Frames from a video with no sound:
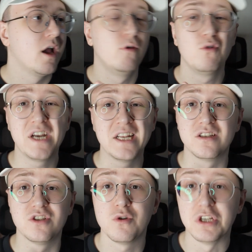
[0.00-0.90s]
and all you need
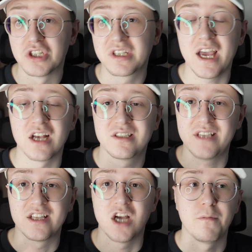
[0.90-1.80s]
to do is just get a
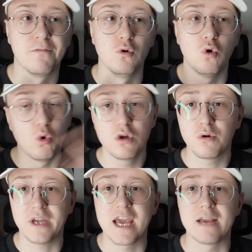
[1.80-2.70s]
setup for all
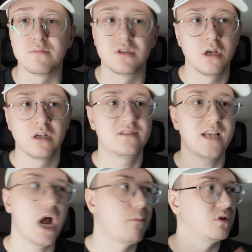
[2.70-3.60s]
your games,
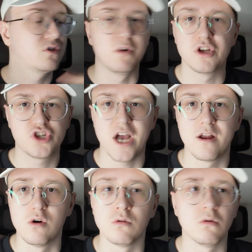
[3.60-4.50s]
set up a Twitch
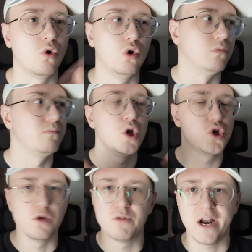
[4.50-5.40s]
channel or
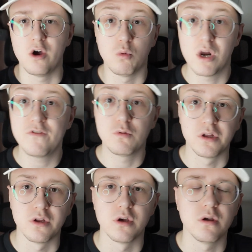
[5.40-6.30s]
YouTube channel, whatever you
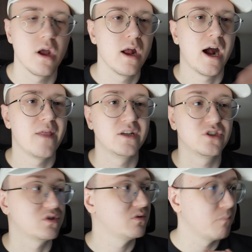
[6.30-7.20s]
want to do, and then
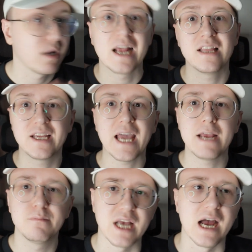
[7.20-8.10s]
just play the
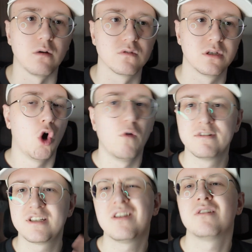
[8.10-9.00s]
games out.
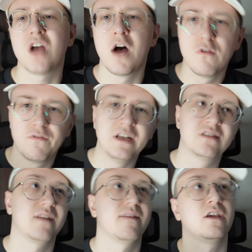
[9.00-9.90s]
Obviously, there's other
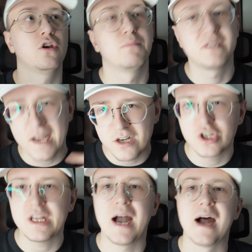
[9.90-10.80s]
things that they could
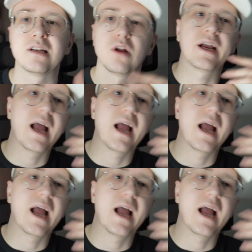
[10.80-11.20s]
potentially add, like